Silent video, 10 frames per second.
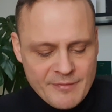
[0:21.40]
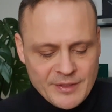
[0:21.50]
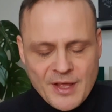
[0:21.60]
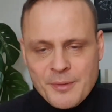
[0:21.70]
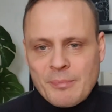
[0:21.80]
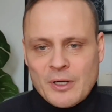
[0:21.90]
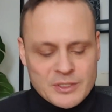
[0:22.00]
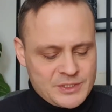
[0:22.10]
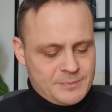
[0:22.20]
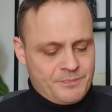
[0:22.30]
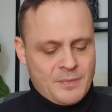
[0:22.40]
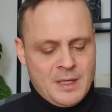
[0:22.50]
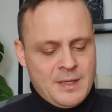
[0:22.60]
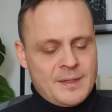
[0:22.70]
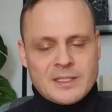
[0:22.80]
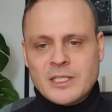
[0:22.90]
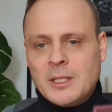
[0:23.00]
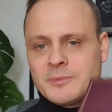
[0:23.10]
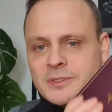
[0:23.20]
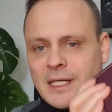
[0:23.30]
another box that
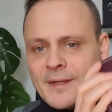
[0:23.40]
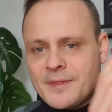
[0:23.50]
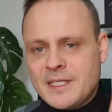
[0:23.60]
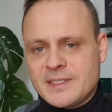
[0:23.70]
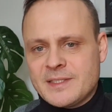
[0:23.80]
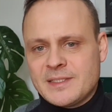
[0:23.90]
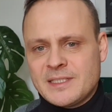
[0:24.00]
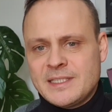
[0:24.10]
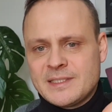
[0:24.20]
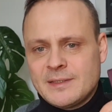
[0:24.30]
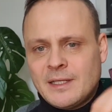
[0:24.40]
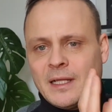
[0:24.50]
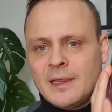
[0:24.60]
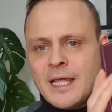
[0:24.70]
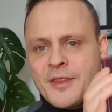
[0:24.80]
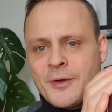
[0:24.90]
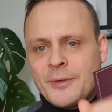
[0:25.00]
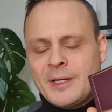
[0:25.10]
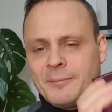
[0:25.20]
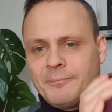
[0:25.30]
comes like this. This is a
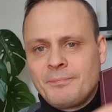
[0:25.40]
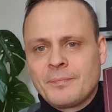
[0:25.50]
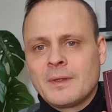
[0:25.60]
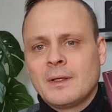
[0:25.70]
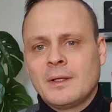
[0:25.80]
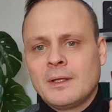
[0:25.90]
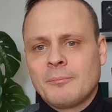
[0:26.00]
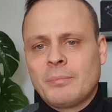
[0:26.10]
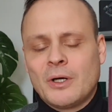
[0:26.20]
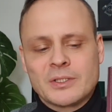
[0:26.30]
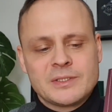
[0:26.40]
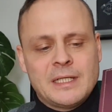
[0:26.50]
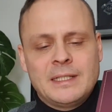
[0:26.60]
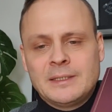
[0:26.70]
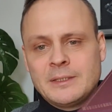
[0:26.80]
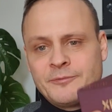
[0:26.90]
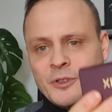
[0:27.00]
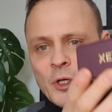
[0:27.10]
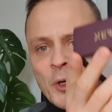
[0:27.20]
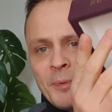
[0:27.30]
leathery box, and if
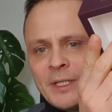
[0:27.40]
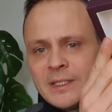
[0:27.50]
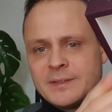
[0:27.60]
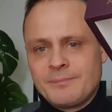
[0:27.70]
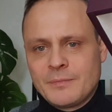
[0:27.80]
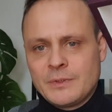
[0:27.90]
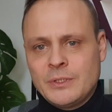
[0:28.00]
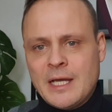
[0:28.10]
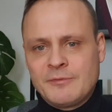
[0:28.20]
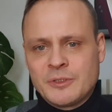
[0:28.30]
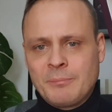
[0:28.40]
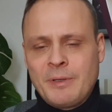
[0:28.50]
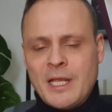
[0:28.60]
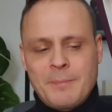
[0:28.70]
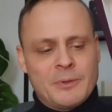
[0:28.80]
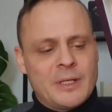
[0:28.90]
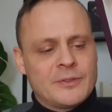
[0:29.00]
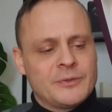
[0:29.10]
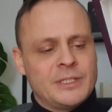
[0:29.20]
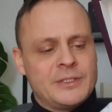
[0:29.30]
you open it you have some paper
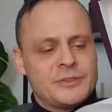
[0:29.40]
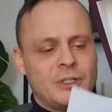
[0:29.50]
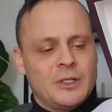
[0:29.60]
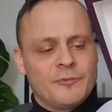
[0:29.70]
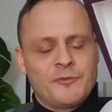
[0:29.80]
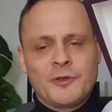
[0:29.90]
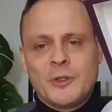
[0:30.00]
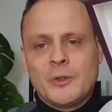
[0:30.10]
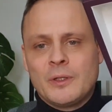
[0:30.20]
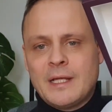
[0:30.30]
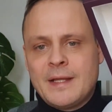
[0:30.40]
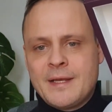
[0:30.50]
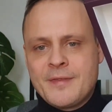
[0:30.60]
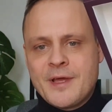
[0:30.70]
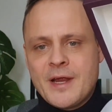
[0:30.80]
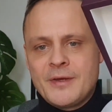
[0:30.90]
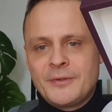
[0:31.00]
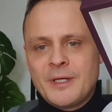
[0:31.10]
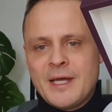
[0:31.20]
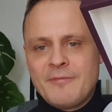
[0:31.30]
that you need to unfold, and in there
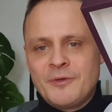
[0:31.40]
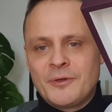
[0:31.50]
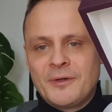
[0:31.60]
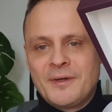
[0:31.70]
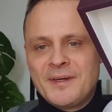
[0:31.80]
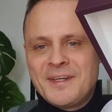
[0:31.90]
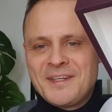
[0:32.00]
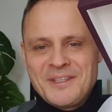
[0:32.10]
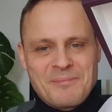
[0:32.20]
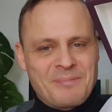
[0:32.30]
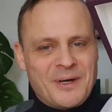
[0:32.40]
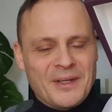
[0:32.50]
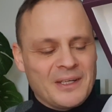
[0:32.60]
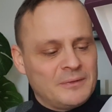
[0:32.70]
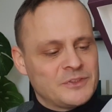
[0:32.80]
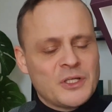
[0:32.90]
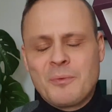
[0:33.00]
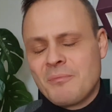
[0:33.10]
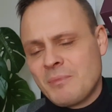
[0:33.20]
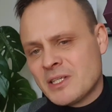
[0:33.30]
you have your bottle.
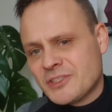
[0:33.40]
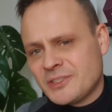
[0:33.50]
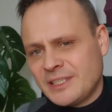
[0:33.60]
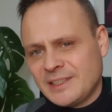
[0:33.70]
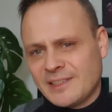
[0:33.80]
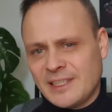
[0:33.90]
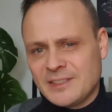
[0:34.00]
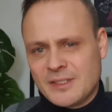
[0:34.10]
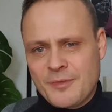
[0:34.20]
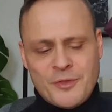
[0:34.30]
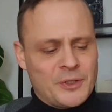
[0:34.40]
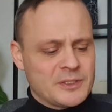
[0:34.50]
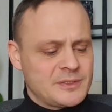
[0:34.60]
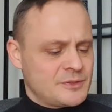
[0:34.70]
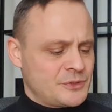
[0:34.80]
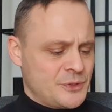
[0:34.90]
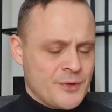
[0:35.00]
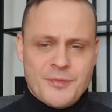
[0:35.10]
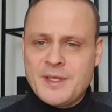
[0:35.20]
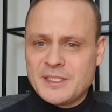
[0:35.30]
So much details thought
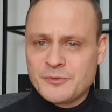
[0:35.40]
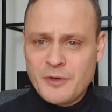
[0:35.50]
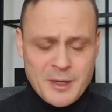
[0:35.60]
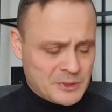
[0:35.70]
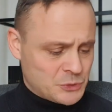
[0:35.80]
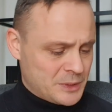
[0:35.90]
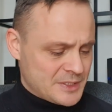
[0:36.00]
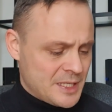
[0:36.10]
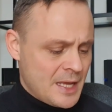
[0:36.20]
through this fragrance, which